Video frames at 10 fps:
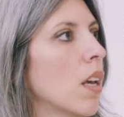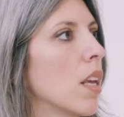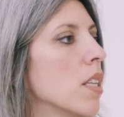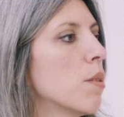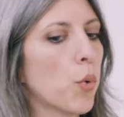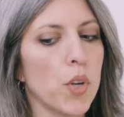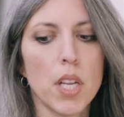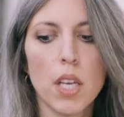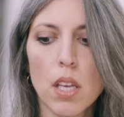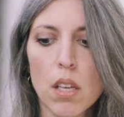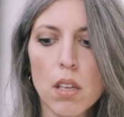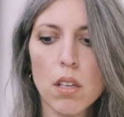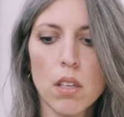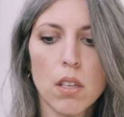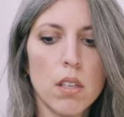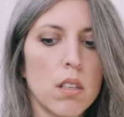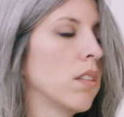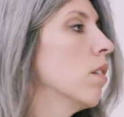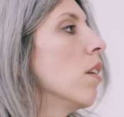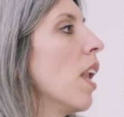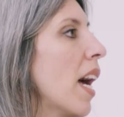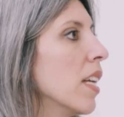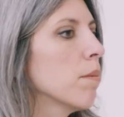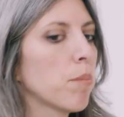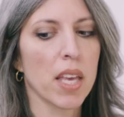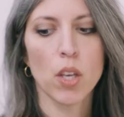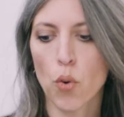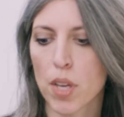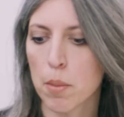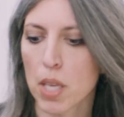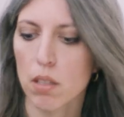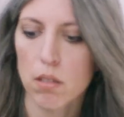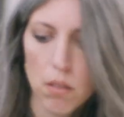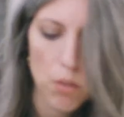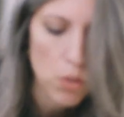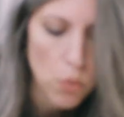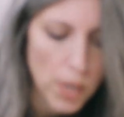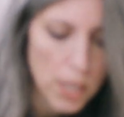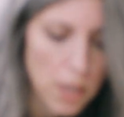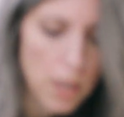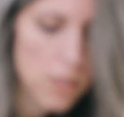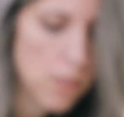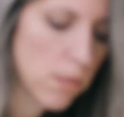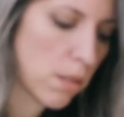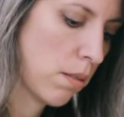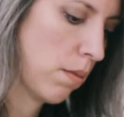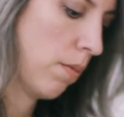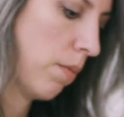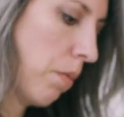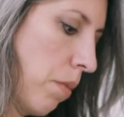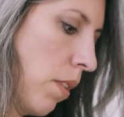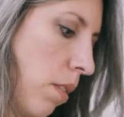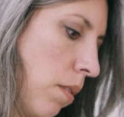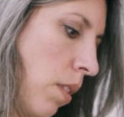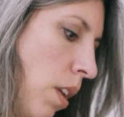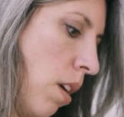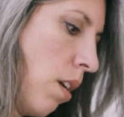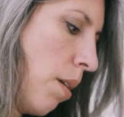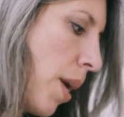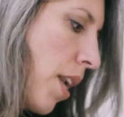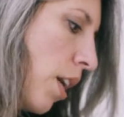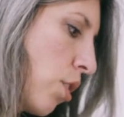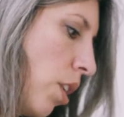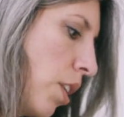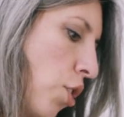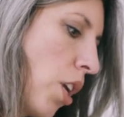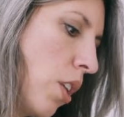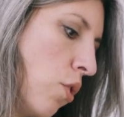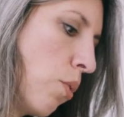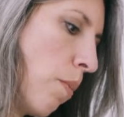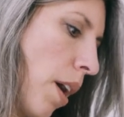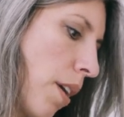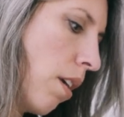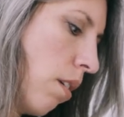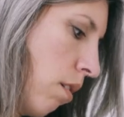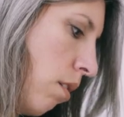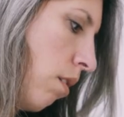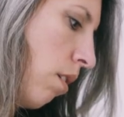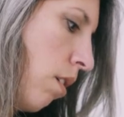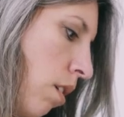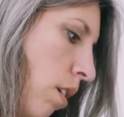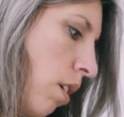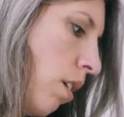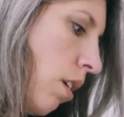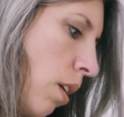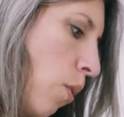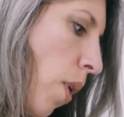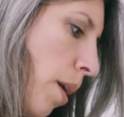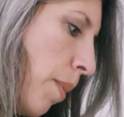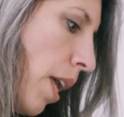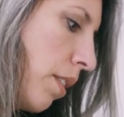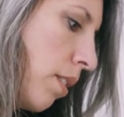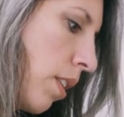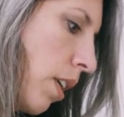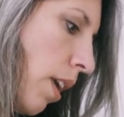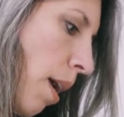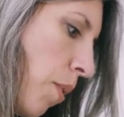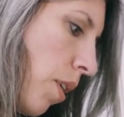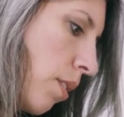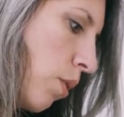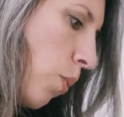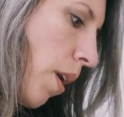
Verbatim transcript: it is pretty light and creamy. Looks really nice. Might actually change my white balancing camera as